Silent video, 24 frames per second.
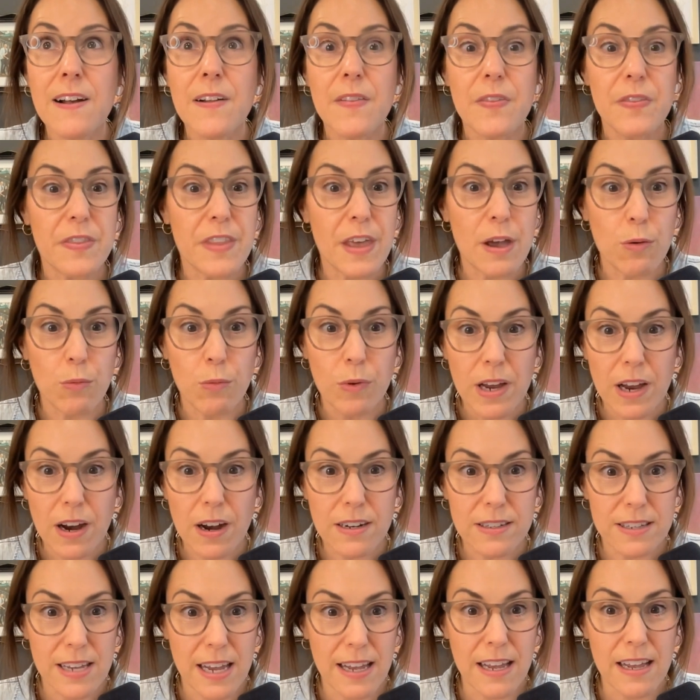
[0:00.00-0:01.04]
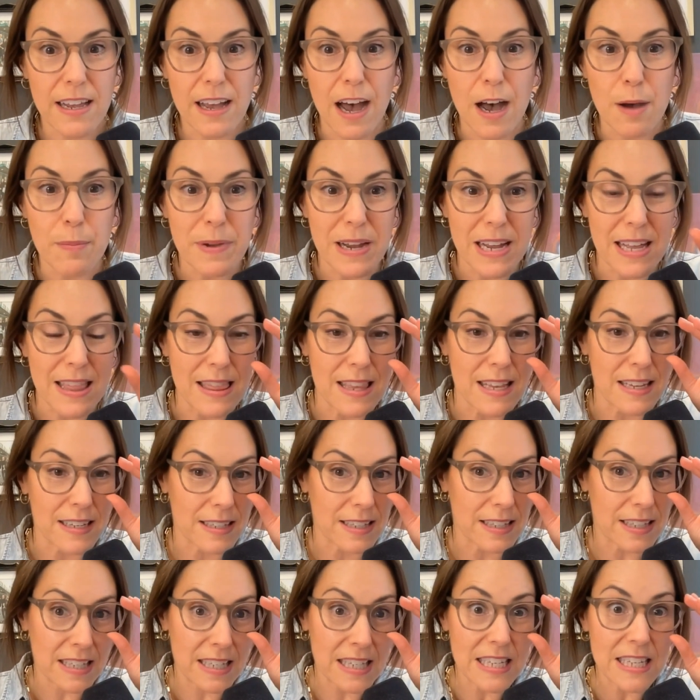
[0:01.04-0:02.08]
that we are taking up in this
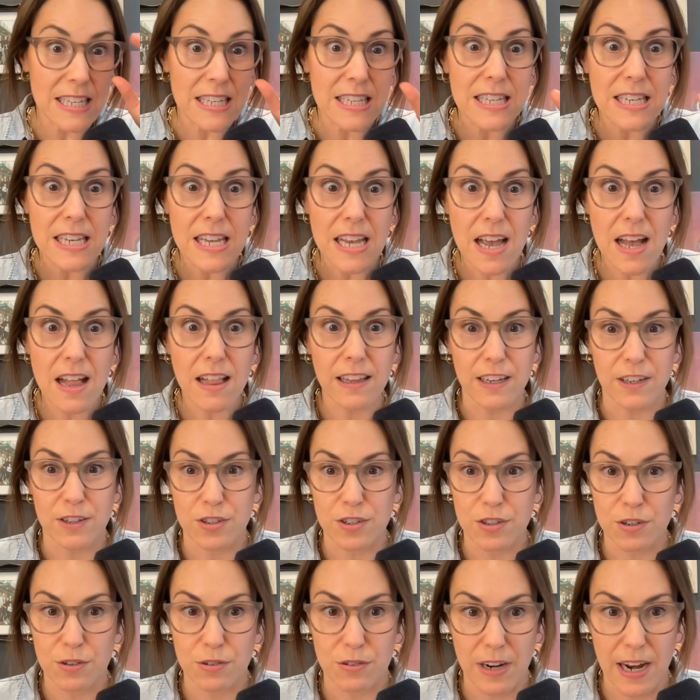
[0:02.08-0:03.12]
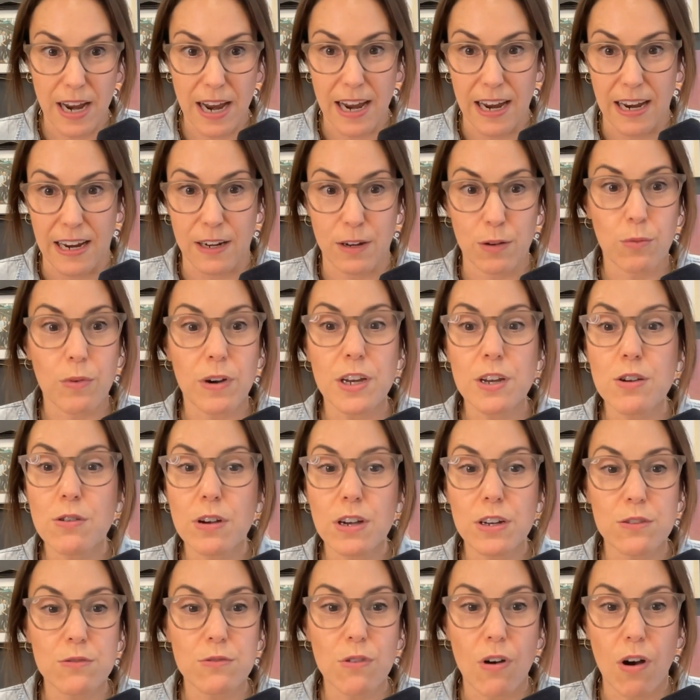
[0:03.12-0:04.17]
silly charade where you
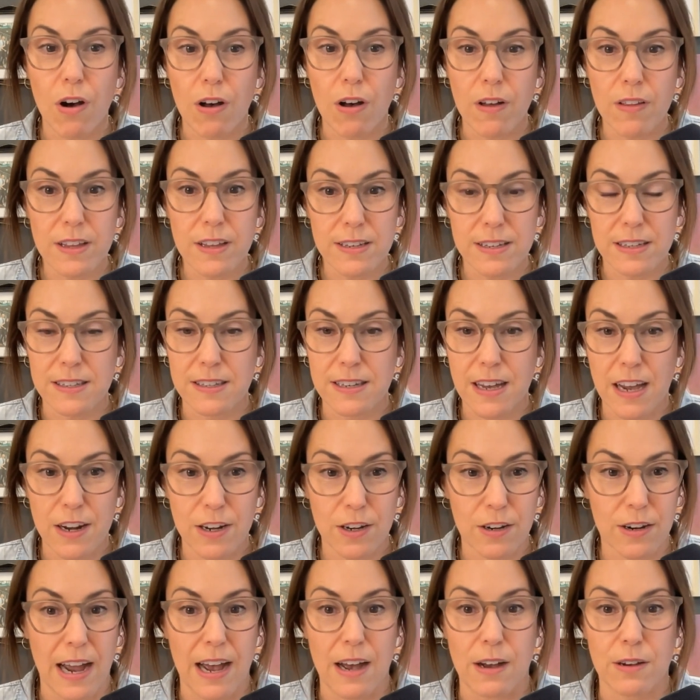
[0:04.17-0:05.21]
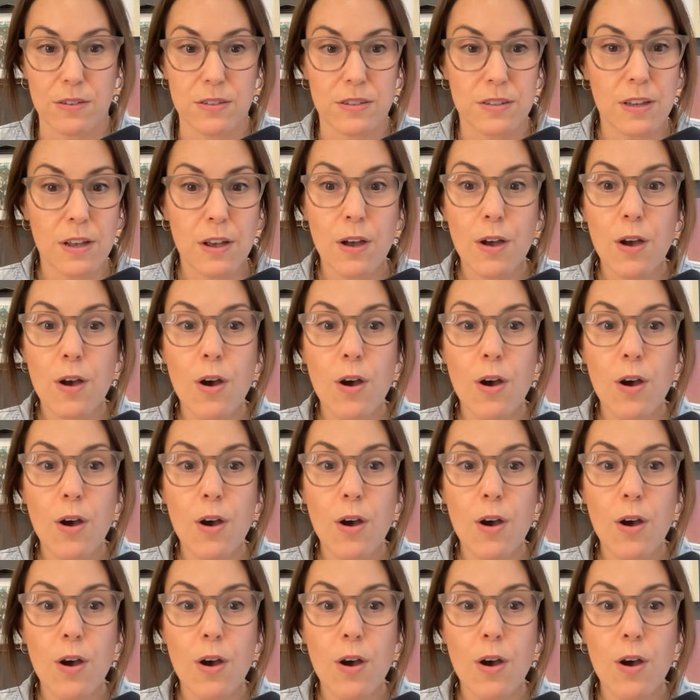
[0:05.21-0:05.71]
could do all this inside your house